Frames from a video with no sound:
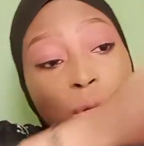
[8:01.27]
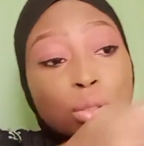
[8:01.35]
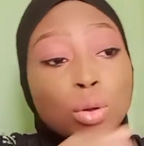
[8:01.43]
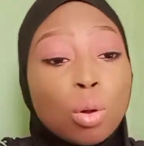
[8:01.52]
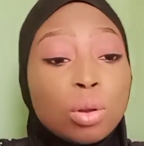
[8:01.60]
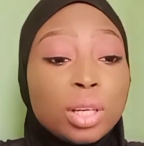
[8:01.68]

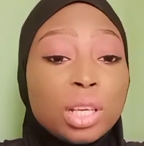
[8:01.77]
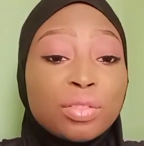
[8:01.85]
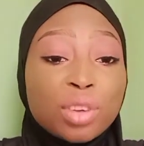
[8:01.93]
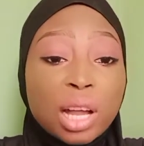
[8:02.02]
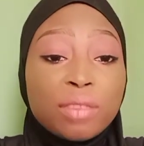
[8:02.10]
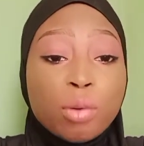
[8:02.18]
only if you
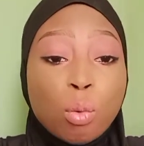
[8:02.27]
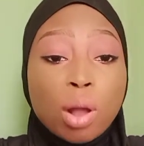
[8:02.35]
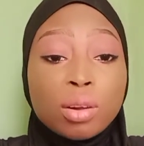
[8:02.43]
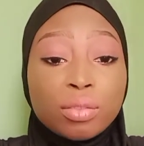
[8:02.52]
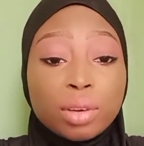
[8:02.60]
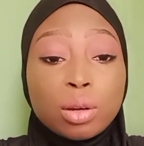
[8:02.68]
have a
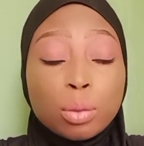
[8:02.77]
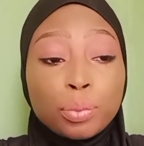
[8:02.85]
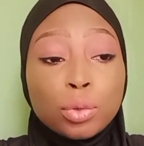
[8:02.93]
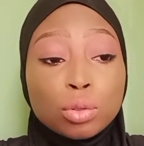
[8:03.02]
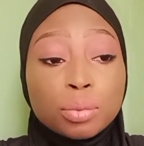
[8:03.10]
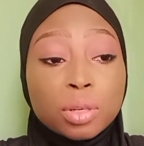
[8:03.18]
well-developed
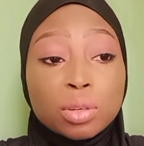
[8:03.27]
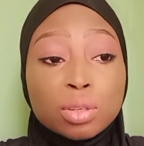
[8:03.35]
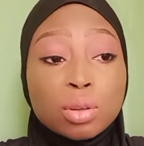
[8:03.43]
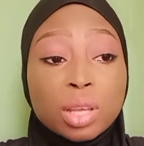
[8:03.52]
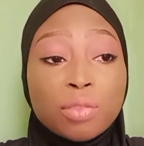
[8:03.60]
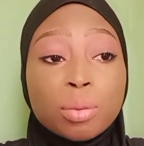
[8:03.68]
nose, because not
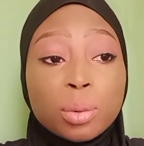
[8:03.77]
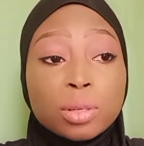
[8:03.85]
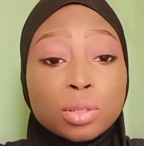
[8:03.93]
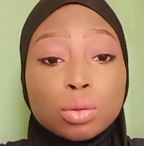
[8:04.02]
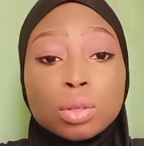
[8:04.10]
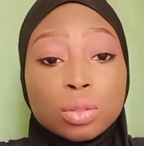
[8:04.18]
everybody is
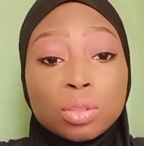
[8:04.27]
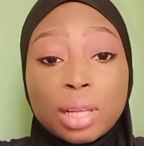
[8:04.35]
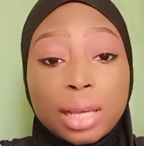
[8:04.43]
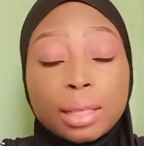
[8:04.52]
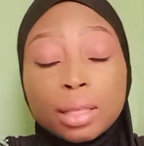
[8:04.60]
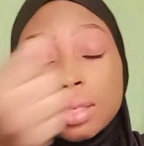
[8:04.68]
going to
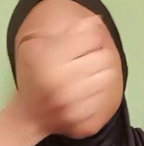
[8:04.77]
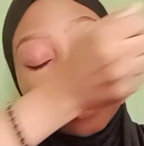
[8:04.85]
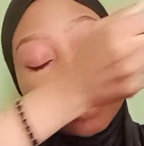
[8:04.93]
like this.